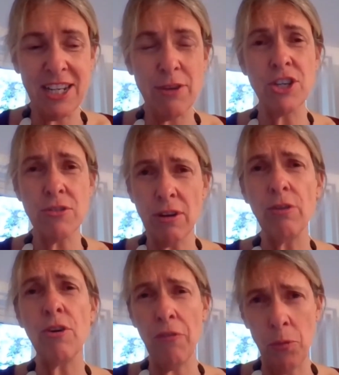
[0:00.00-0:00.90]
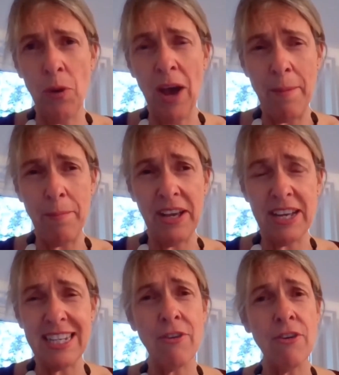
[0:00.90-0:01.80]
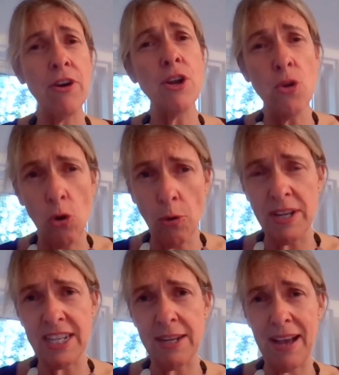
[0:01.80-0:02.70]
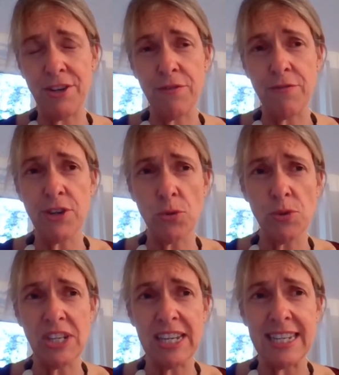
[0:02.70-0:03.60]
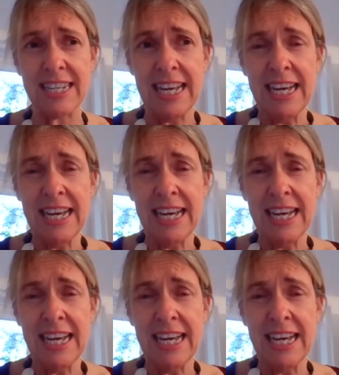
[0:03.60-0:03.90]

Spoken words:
So do look on the web because there are an enormous amount of resources.